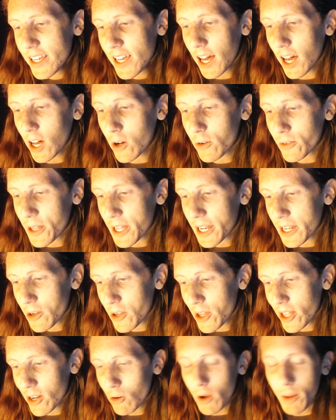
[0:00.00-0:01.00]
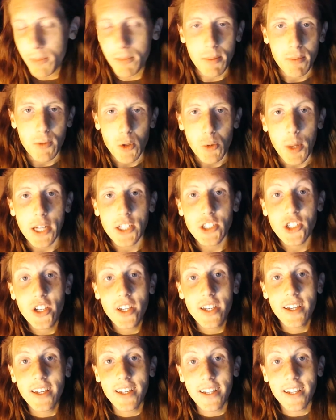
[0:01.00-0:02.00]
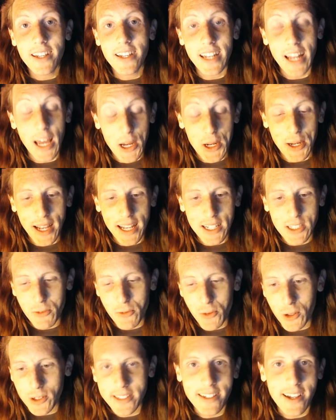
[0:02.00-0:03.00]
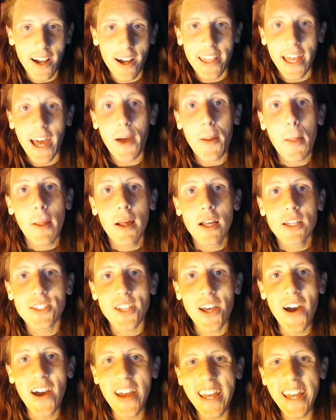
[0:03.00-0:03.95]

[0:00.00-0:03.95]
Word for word: Uh, hopefully I didn't interrupt them too much. Now you guys are focusing on that. So,